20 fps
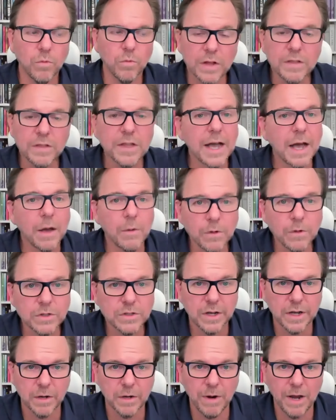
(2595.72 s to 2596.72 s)
one thing I will
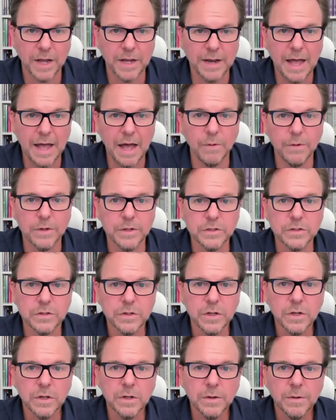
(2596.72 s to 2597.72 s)
tell you right now is
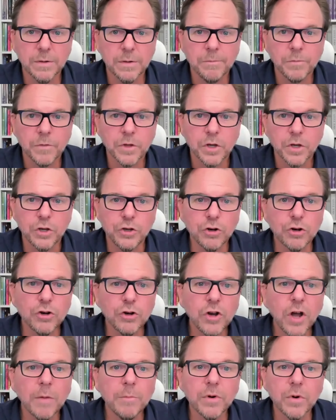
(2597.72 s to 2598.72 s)
your
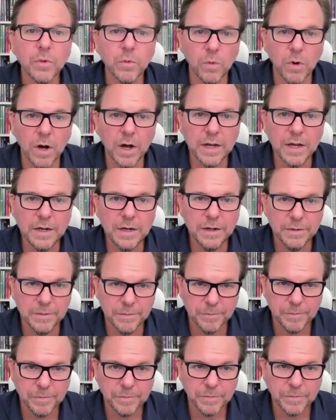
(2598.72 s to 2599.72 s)
number one
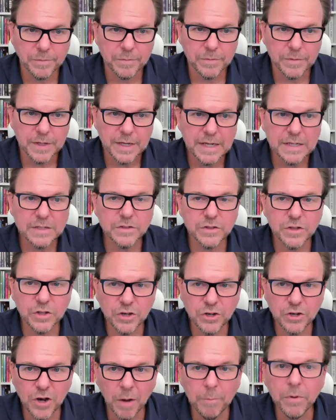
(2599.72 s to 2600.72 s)
is the
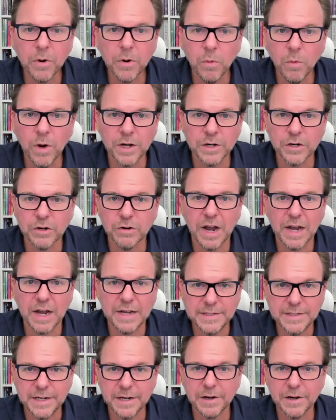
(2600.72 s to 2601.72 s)
number one
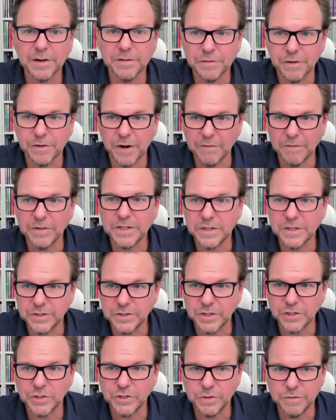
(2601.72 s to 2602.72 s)
criteria for every
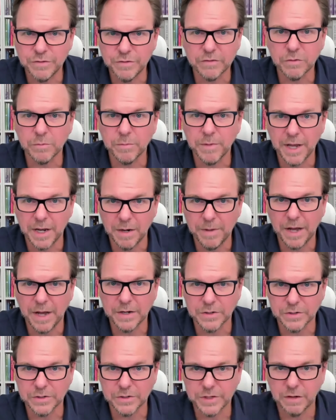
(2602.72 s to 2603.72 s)
decision you've ever made
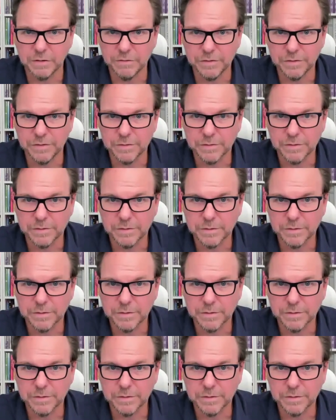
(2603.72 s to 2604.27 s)
about yourself.